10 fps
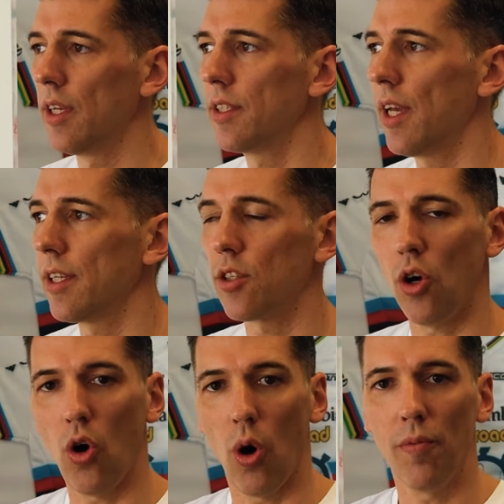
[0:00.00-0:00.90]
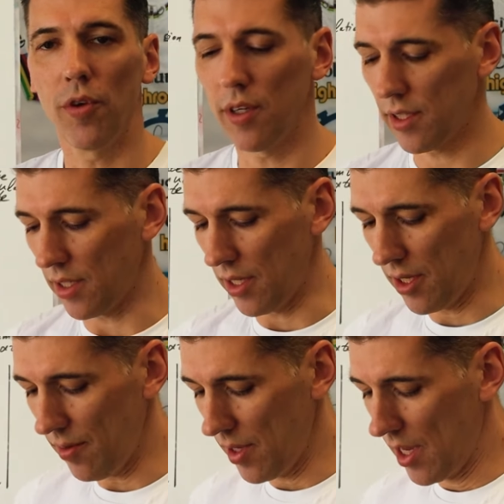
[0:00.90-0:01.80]
there's
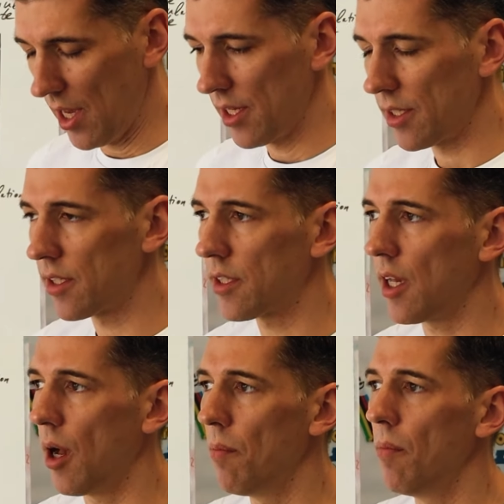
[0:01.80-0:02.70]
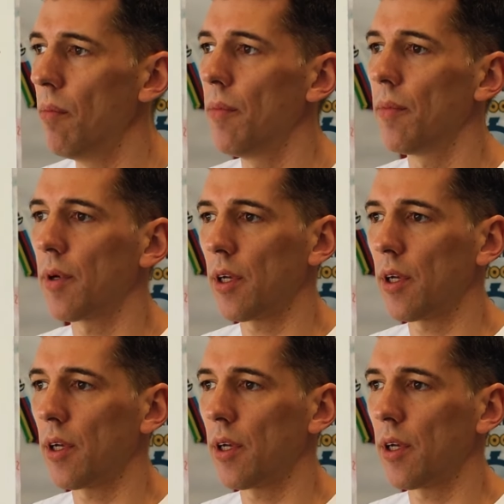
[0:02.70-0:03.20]
obviously some